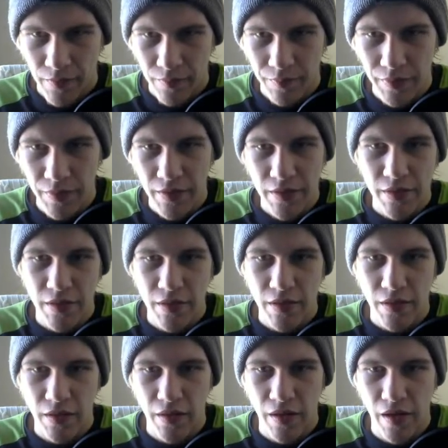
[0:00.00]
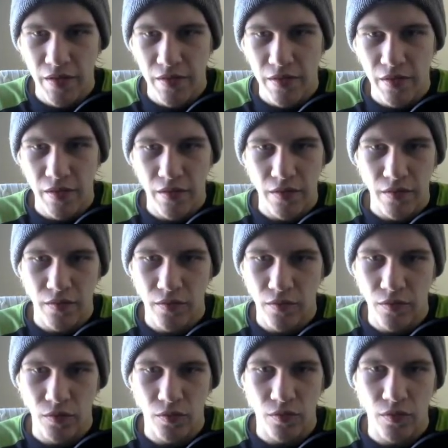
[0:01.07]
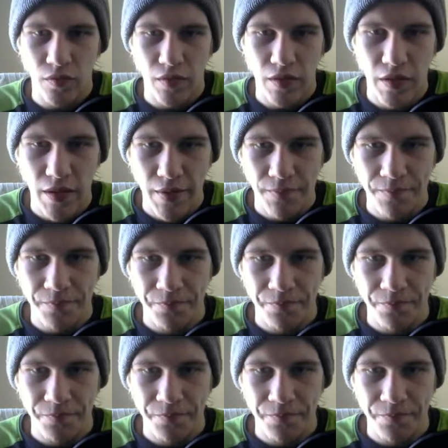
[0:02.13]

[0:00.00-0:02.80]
please enter your name.